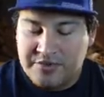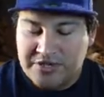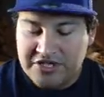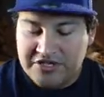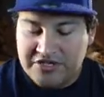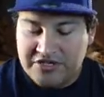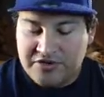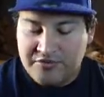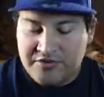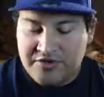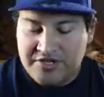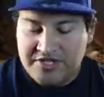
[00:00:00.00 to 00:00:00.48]

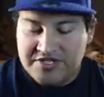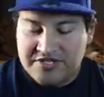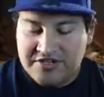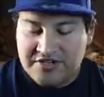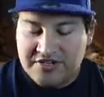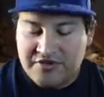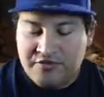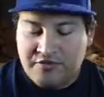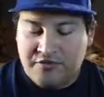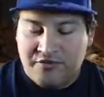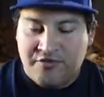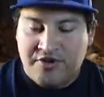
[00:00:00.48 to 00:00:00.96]
Pikachu ones
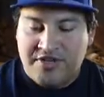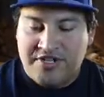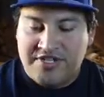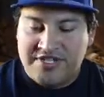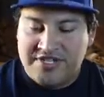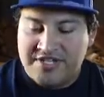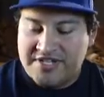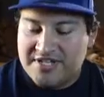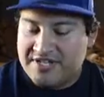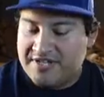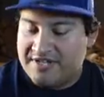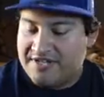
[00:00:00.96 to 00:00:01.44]
are the
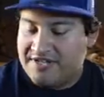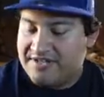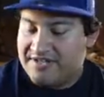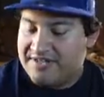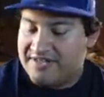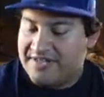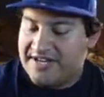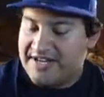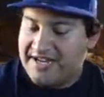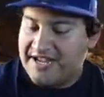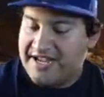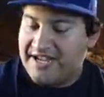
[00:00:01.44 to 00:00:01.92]
ones
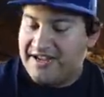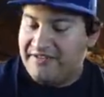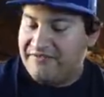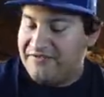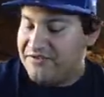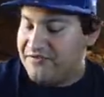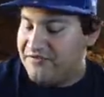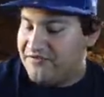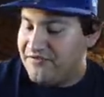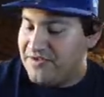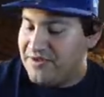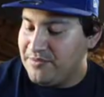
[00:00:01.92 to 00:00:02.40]
that I have
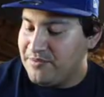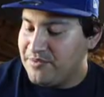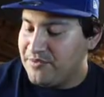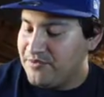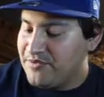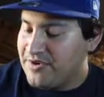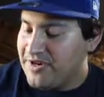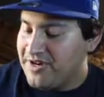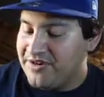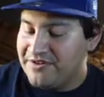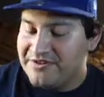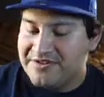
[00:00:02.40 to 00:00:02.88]
to flip
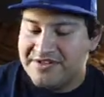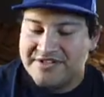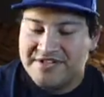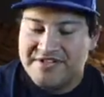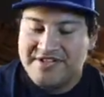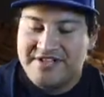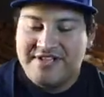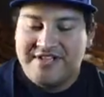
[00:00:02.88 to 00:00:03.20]
around.